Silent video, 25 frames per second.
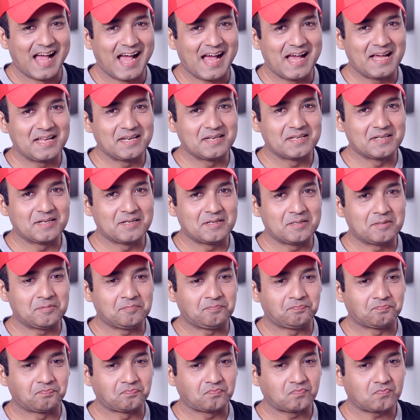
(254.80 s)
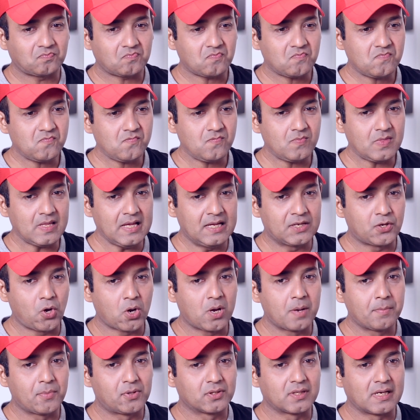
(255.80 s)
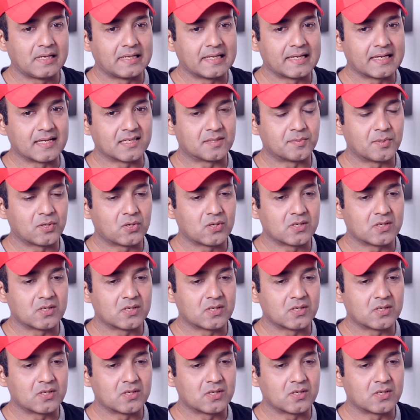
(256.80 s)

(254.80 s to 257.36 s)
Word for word: and talking about the lyrics,